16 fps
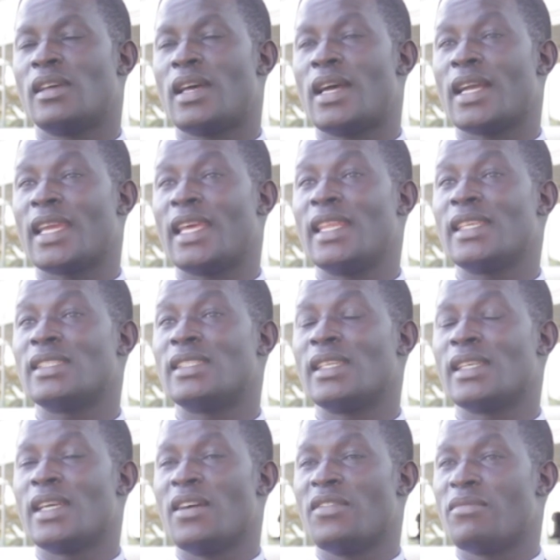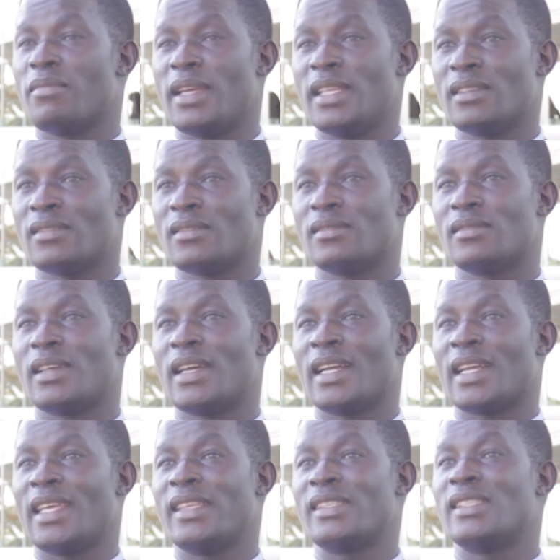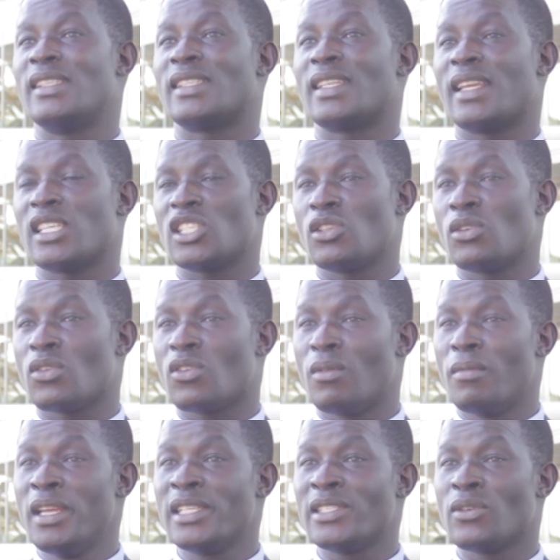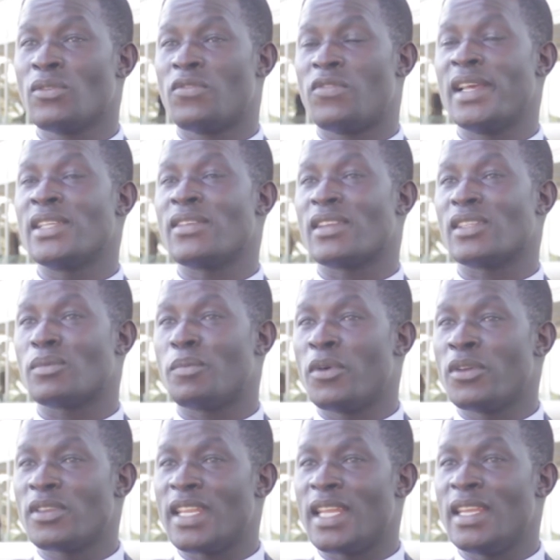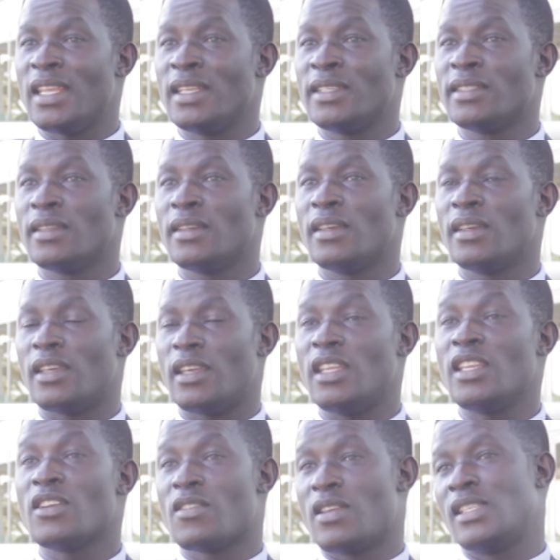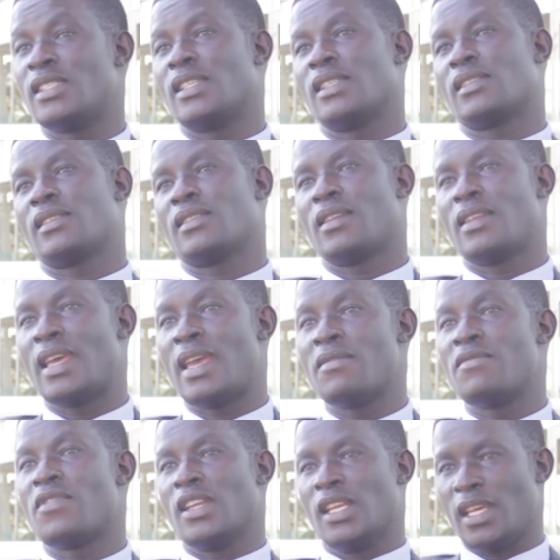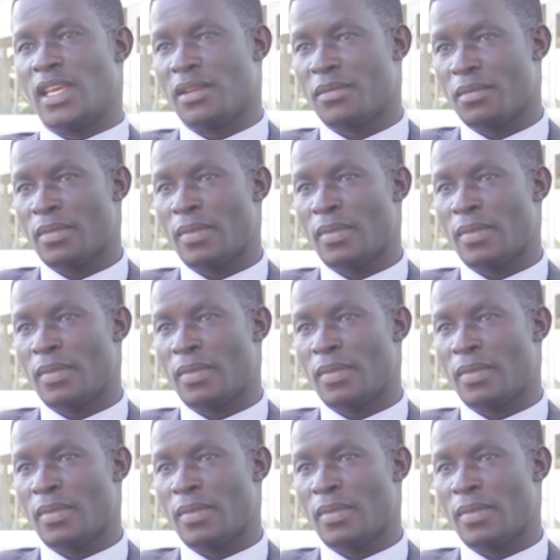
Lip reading: against the government, against the international communities who fail to respond to their needs increases every day.